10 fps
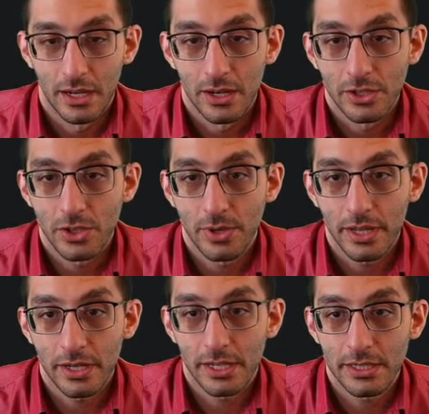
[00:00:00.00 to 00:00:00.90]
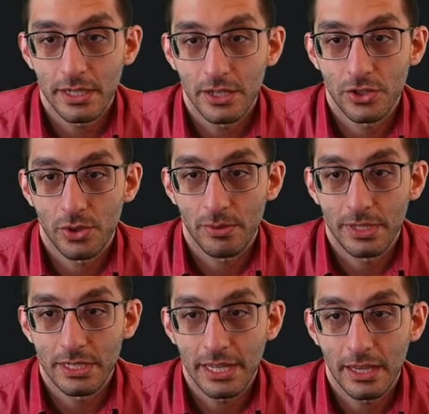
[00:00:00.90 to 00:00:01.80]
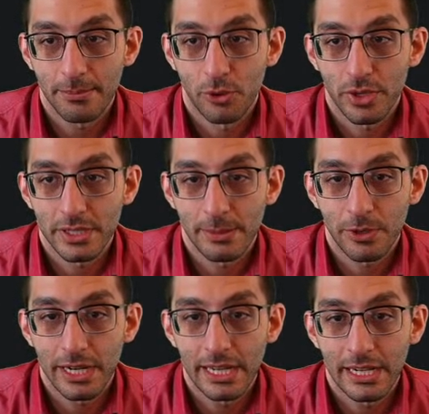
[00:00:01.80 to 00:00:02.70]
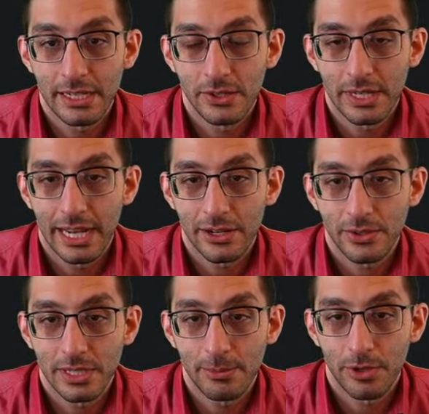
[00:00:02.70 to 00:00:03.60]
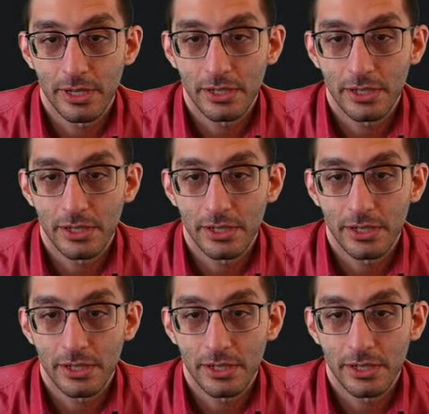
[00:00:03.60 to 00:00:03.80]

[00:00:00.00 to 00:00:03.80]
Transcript: Show another cutscene, a short one, saying that the portal is upgraded and you can now go deeper into each